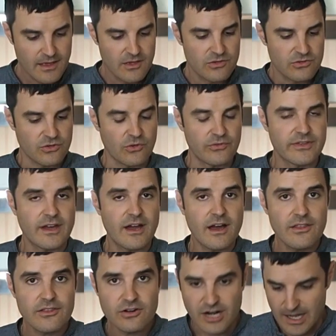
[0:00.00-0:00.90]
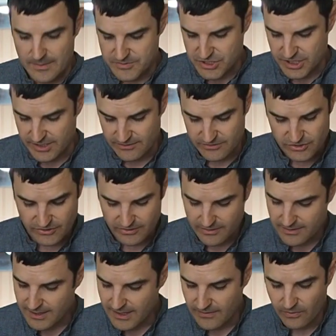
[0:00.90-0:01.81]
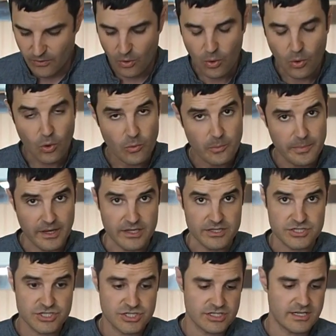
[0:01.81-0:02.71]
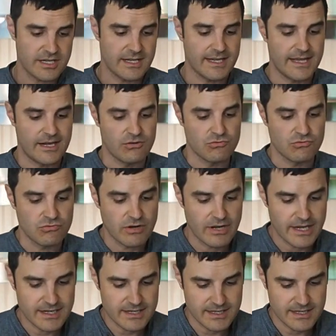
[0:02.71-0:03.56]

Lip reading: So the other option is just to take the whole bunch and get it right